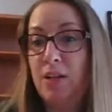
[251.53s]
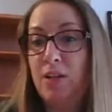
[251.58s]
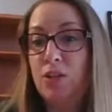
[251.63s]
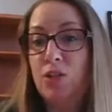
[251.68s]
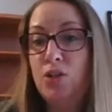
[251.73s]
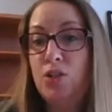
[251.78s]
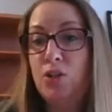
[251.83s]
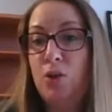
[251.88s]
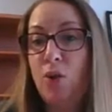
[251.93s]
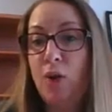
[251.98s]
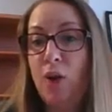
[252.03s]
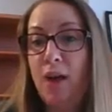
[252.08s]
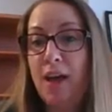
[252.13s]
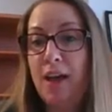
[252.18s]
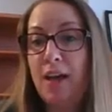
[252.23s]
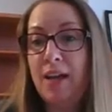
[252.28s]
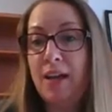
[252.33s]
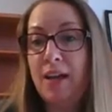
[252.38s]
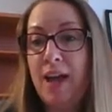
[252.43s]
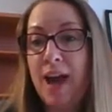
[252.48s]
Joy
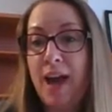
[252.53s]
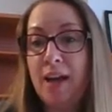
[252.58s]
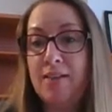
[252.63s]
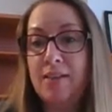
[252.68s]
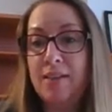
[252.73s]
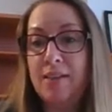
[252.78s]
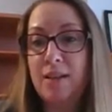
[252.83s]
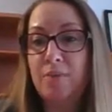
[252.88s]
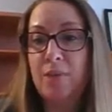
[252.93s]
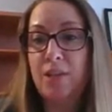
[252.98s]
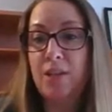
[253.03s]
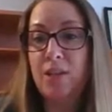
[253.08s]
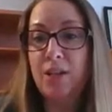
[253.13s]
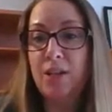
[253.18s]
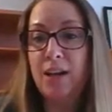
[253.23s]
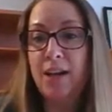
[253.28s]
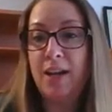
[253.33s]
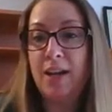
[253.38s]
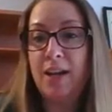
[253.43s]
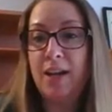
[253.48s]
in Hazlet,
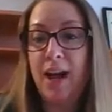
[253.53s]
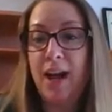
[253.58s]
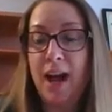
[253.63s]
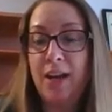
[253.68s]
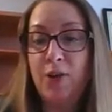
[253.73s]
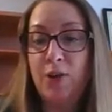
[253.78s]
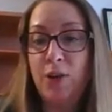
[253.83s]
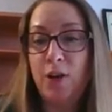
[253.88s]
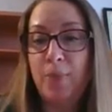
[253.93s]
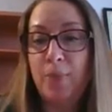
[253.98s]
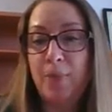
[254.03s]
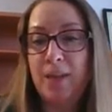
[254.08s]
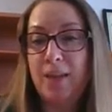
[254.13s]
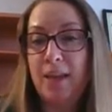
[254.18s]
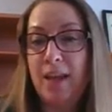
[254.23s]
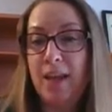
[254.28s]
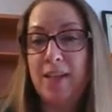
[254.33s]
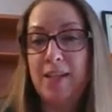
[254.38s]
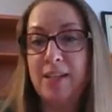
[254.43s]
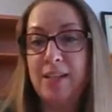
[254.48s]
Michigan. I grew up in
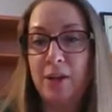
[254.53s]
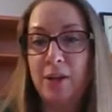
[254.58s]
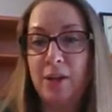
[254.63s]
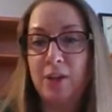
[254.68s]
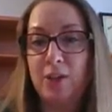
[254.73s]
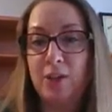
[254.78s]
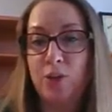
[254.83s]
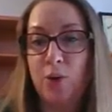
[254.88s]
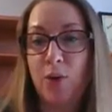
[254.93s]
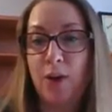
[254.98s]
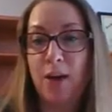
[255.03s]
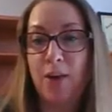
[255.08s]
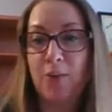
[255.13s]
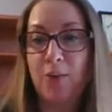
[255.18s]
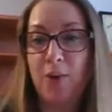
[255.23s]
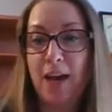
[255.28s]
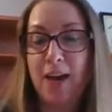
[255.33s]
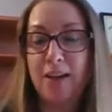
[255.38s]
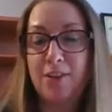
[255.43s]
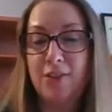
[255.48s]
Lanesburg, Joy. We
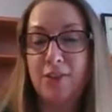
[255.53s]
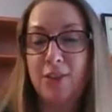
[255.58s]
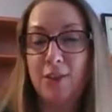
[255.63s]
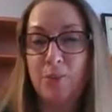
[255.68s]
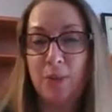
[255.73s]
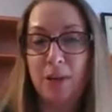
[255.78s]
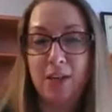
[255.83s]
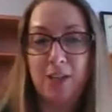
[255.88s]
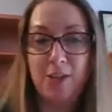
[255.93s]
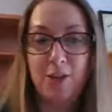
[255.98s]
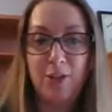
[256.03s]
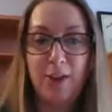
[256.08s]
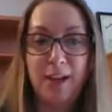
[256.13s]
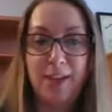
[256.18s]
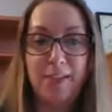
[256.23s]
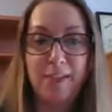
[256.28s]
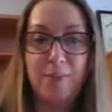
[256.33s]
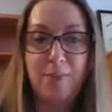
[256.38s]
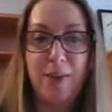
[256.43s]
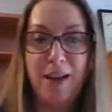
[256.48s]
actually played you guys
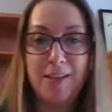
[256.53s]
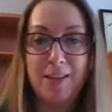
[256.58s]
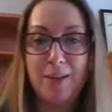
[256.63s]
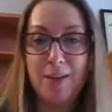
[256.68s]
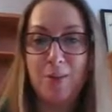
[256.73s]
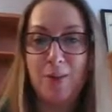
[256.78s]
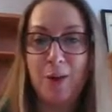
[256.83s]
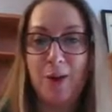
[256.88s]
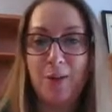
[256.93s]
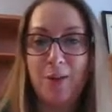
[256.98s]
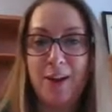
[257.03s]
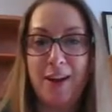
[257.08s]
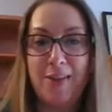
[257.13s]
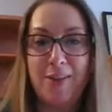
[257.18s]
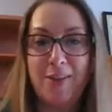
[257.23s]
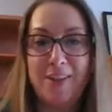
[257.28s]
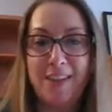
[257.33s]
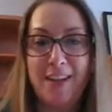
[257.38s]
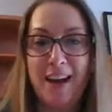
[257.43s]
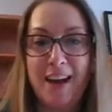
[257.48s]
in basketball when I
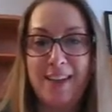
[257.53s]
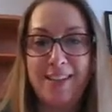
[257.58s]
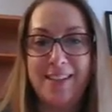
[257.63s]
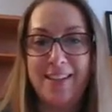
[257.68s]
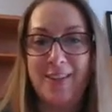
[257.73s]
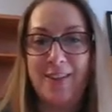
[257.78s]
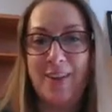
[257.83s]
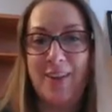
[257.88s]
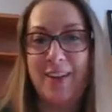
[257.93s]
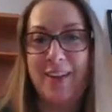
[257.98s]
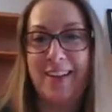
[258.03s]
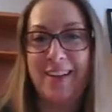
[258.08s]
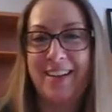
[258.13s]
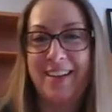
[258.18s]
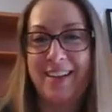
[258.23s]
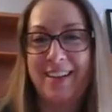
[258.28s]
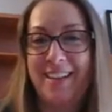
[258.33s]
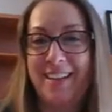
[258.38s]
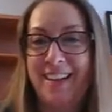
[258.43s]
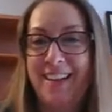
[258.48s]
was in high
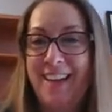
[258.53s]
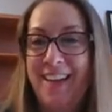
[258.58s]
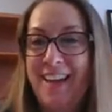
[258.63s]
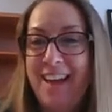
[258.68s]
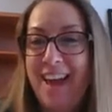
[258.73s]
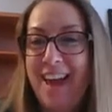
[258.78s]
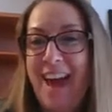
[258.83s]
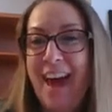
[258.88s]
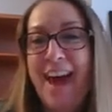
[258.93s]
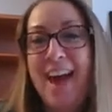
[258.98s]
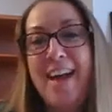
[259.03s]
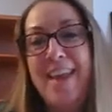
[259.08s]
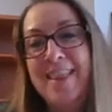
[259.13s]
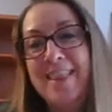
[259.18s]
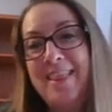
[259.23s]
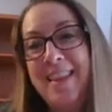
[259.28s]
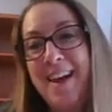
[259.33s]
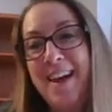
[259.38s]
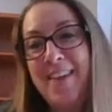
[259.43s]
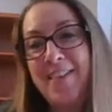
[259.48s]
school.
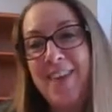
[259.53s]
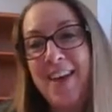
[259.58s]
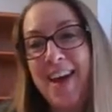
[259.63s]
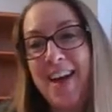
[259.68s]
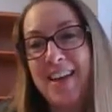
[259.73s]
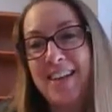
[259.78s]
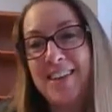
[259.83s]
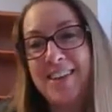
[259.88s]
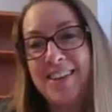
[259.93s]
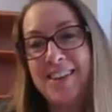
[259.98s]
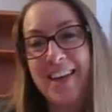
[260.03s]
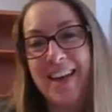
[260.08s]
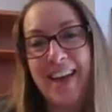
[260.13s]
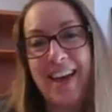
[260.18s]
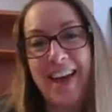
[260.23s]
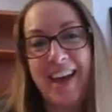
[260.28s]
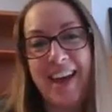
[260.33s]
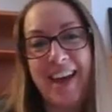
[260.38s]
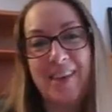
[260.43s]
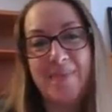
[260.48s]
I love
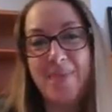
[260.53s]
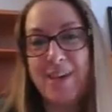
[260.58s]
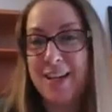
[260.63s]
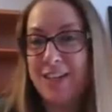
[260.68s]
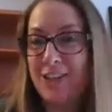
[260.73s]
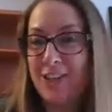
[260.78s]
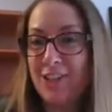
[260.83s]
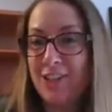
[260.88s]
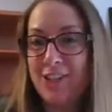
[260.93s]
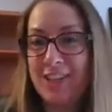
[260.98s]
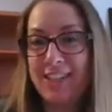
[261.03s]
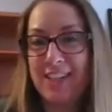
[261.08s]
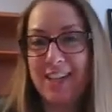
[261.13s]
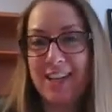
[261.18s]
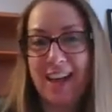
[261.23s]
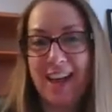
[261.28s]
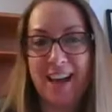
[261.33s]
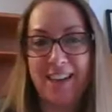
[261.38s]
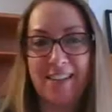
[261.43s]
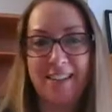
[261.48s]
Hazlet. My church is in
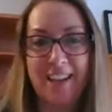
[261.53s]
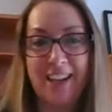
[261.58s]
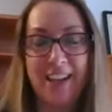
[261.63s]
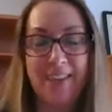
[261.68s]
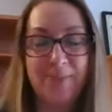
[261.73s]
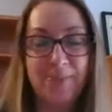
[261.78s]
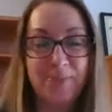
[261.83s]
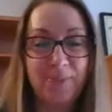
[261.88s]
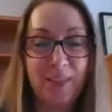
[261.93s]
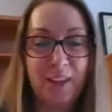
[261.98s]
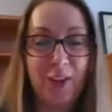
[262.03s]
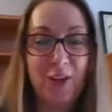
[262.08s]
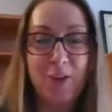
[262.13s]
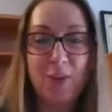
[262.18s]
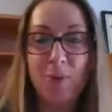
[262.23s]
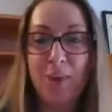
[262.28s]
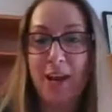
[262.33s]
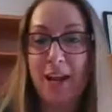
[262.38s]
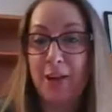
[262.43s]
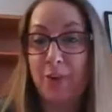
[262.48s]
Hazlet, or the
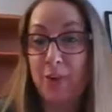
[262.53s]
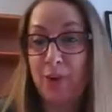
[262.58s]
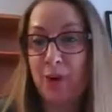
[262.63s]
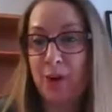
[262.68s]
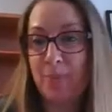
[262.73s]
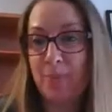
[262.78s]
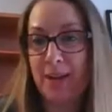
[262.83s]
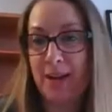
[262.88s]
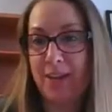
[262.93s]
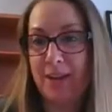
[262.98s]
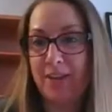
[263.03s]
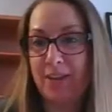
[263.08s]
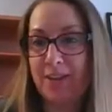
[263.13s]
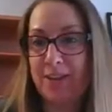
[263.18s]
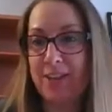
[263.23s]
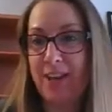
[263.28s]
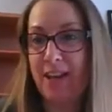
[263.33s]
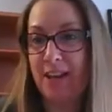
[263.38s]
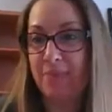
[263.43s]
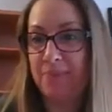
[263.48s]
one I grew up in, I should
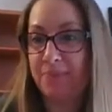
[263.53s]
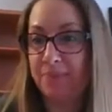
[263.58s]
say.